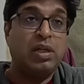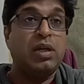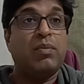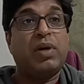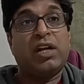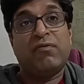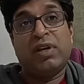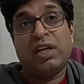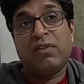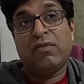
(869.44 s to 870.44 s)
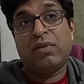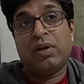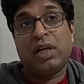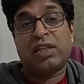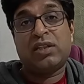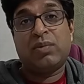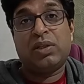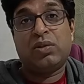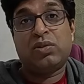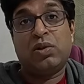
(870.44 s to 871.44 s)
But if we give
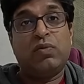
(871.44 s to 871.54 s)
dexamethasone,